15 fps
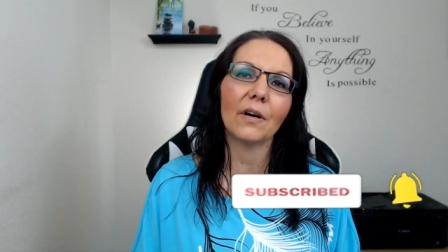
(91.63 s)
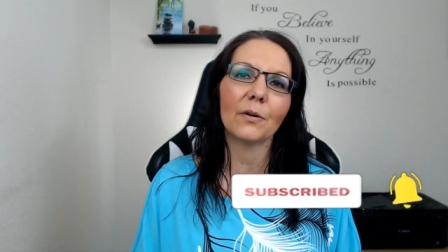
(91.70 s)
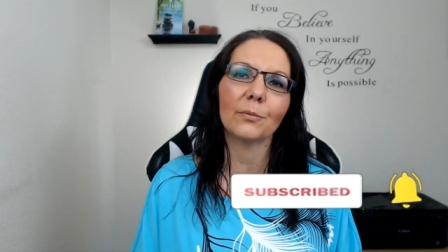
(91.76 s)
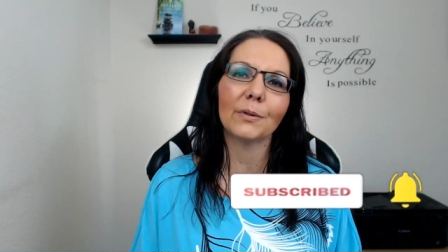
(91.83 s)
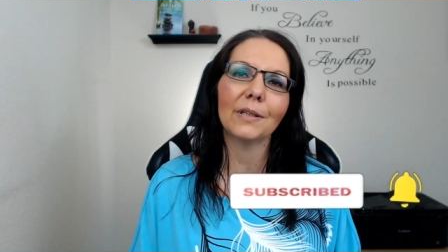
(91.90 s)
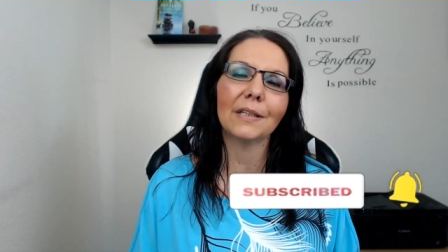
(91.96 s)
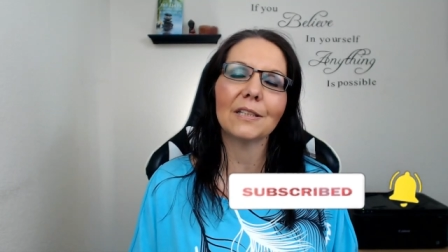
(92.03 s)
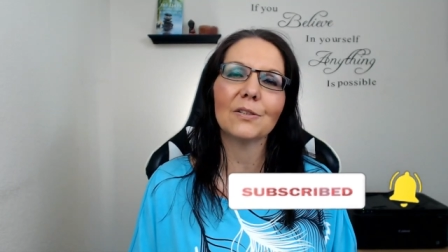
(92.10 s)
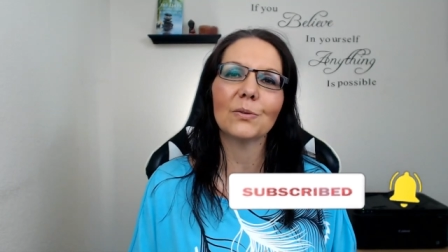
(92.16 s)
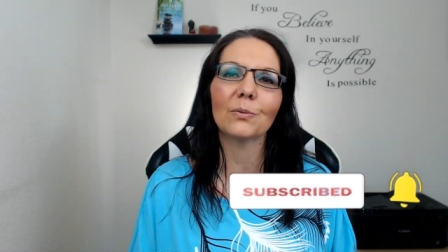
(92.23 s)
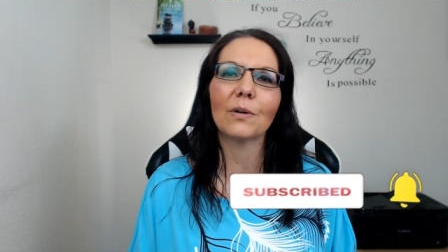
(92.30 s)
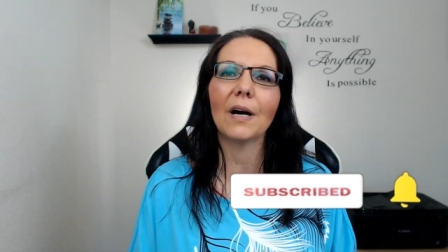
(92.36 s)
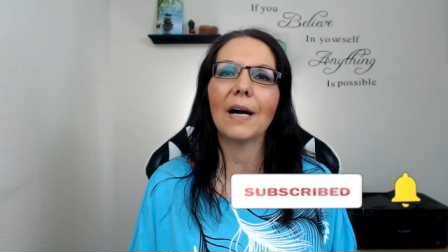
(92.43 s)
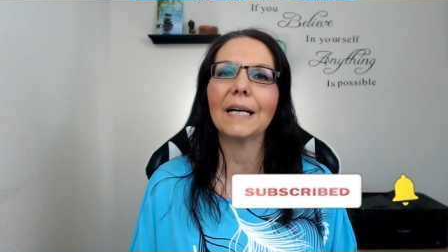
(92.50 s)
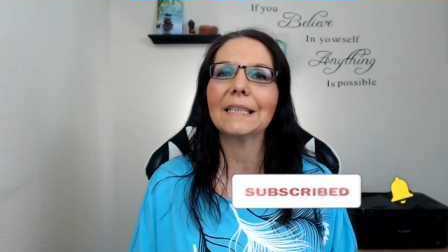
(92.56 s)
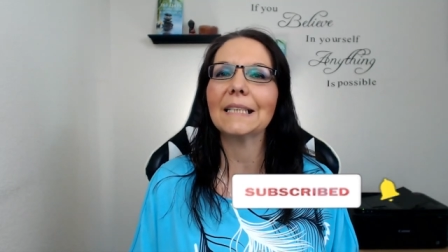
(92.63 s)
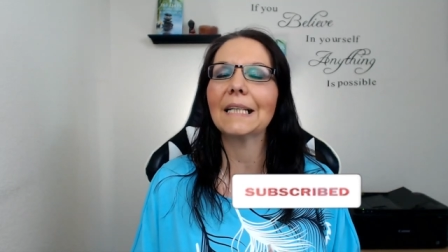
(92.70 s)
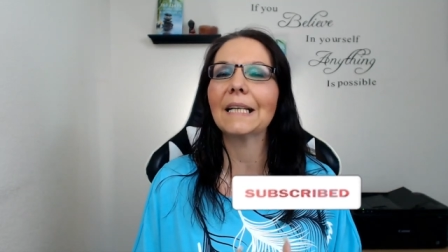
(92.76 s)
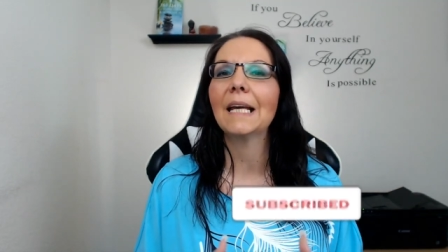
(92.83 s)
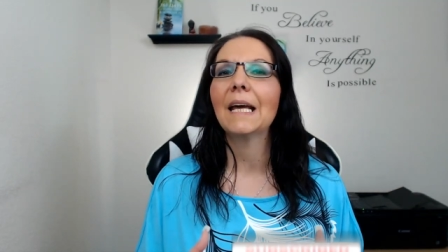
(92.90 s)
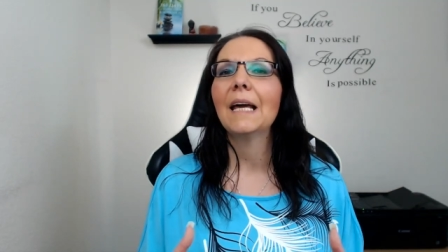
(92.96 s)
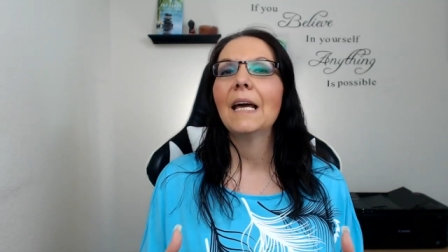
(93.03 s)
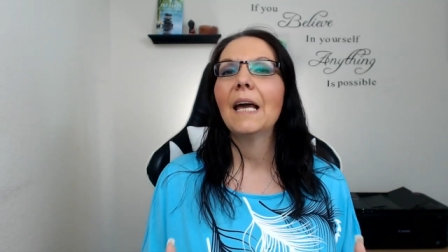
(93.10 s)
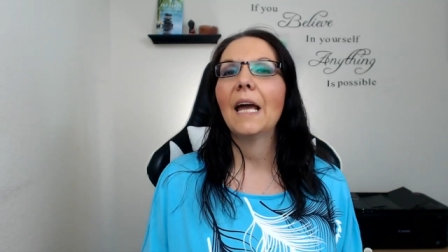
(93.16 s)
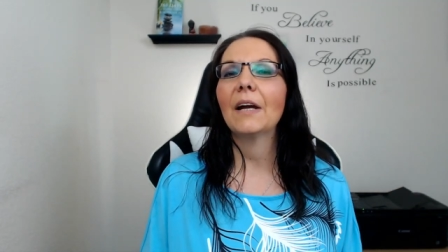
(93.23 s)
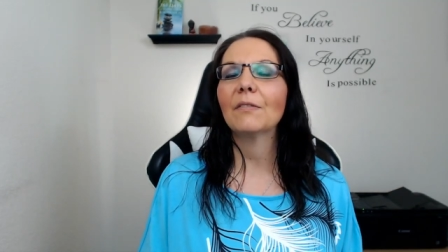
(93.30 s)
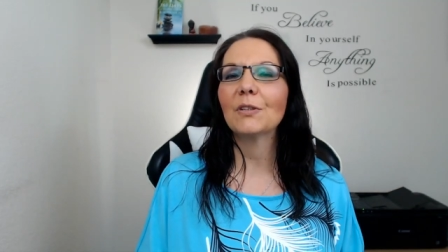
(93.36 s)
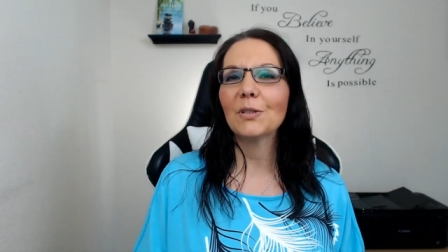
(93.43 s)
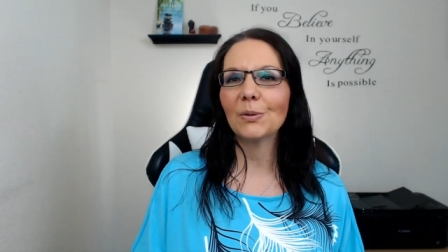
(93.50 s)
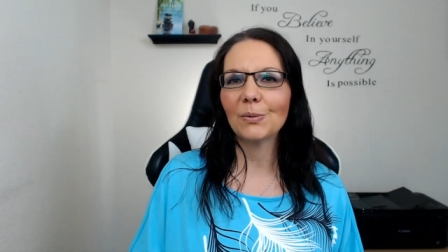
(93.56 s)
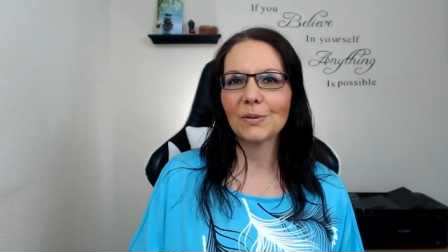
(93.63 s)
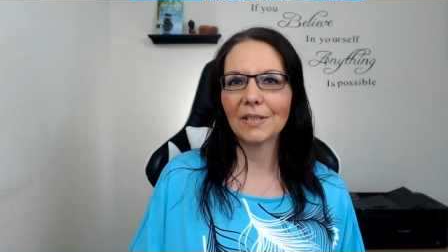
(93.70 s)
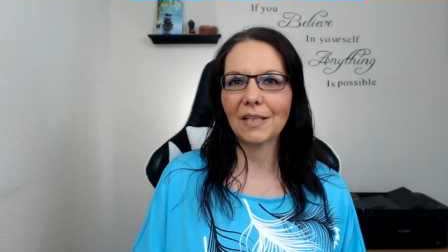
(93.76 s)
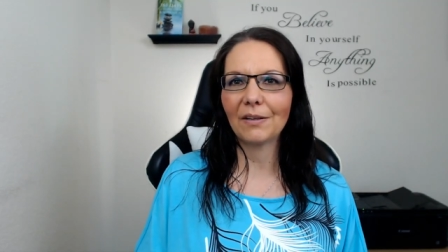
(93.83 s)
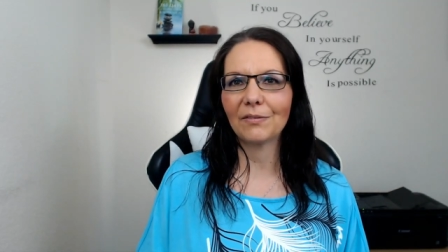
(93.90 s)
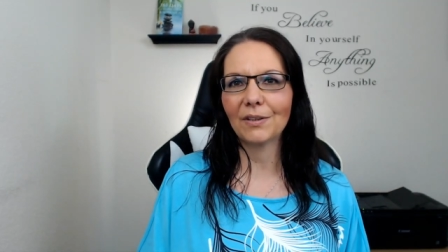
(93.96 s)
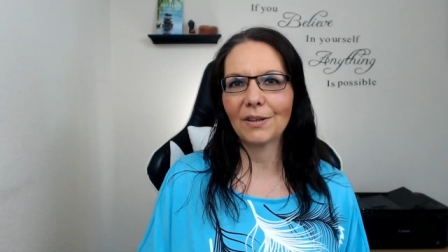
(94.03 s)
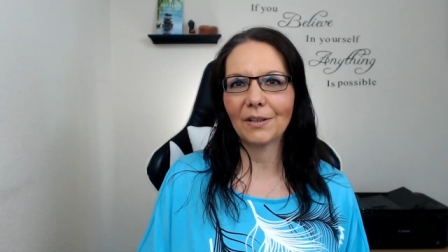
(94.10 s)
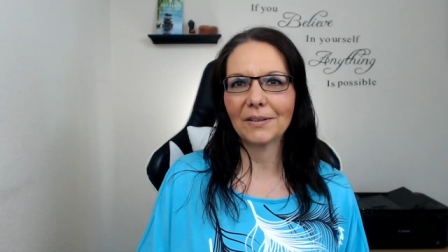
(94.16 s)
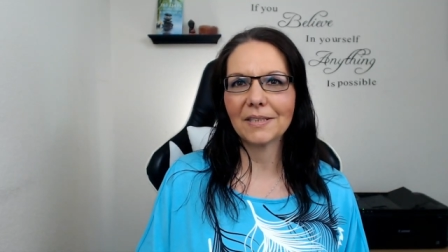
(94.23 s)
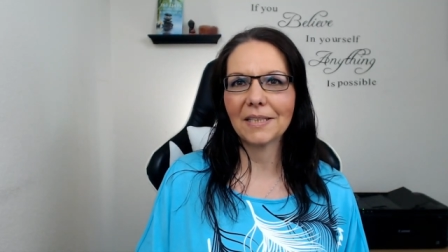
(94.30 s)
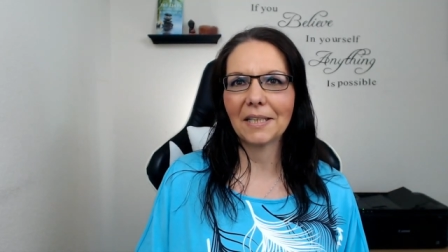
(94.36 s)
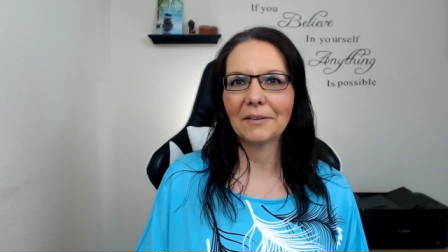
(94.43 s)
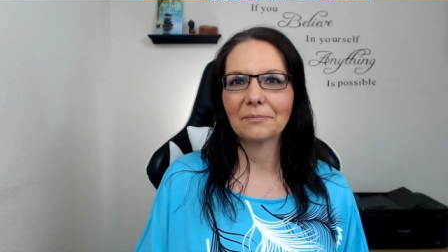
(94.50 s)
release new content every Tuesday and every Thursday.